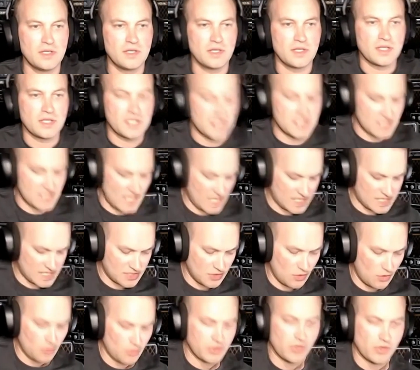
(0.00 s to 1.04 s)
because that's
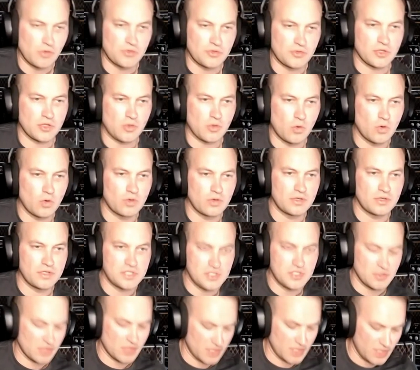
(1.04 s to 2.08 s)
when they go into the chorus,
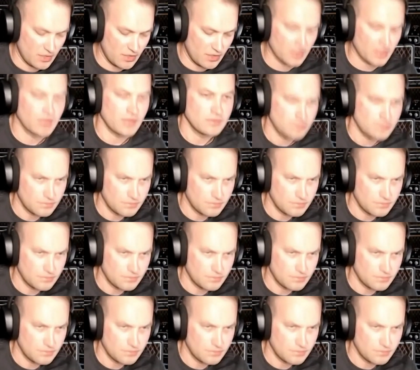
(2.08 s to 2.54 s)
you can hear